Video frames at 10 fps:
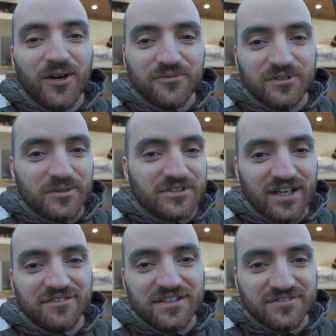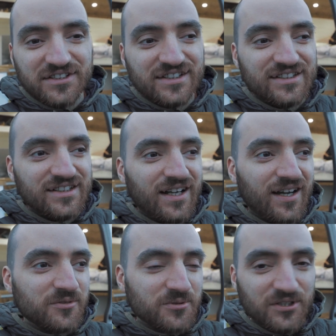hopefully we just get rid of it.
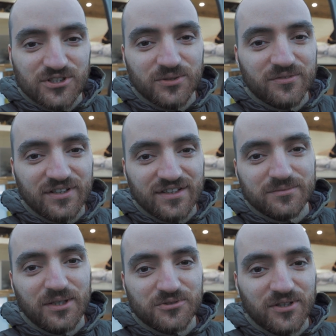So we need to shoot off and get some mouse